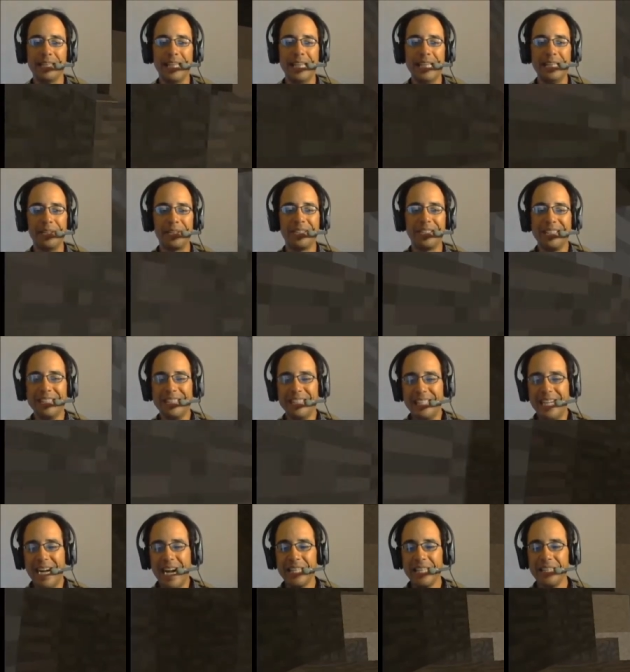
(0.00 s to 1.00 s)
back to that later.
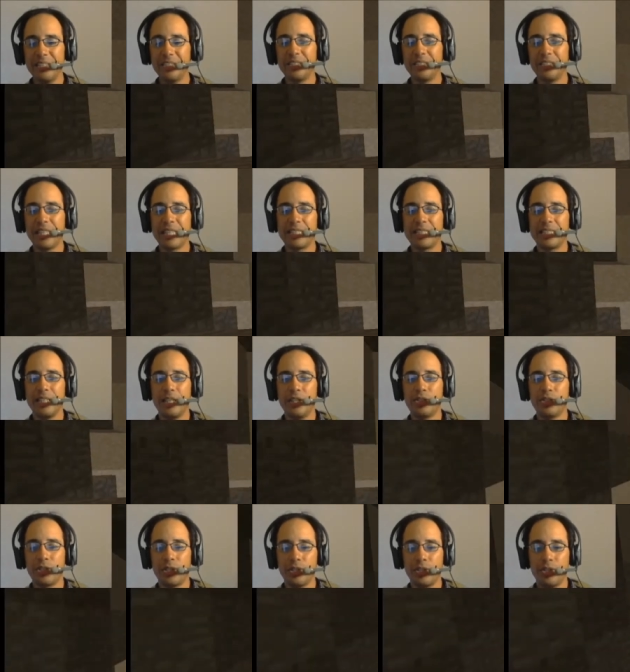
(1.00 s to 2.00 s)
I, there's a, like a
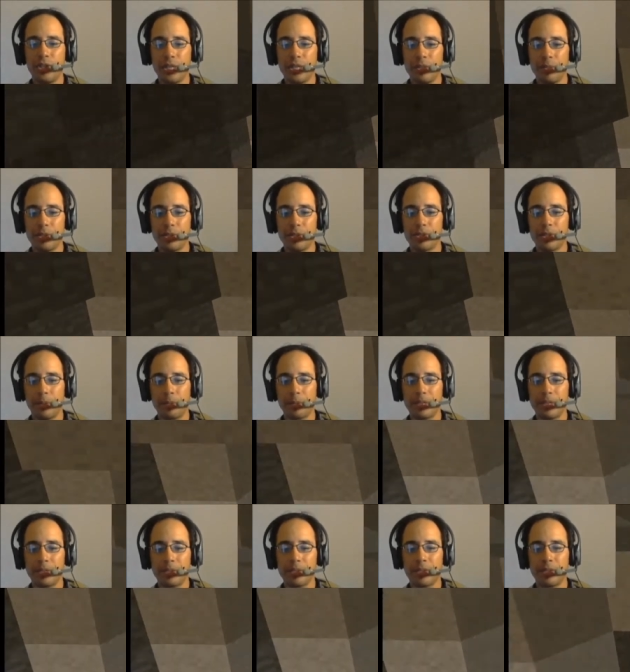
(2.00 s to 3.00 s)
dungeon underneath me or
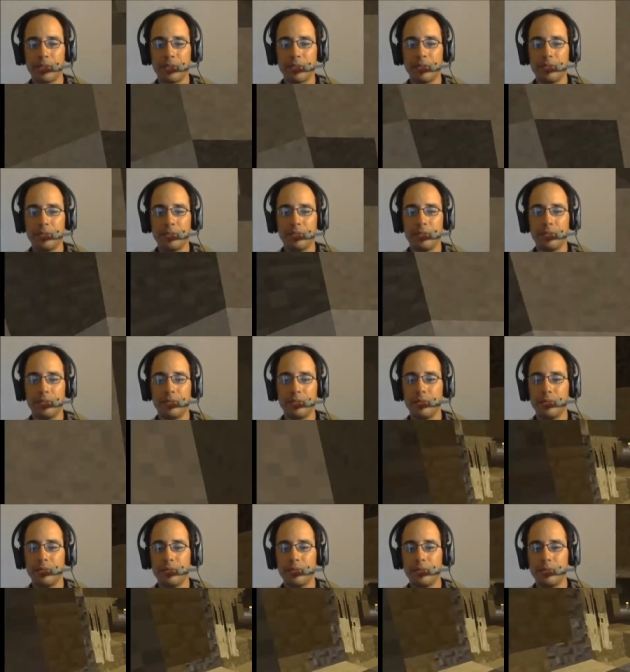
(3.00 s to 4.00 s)
something, so...
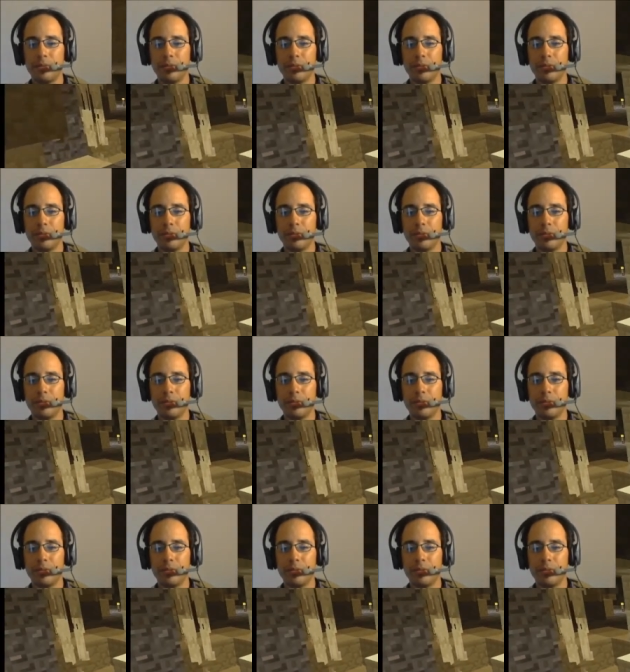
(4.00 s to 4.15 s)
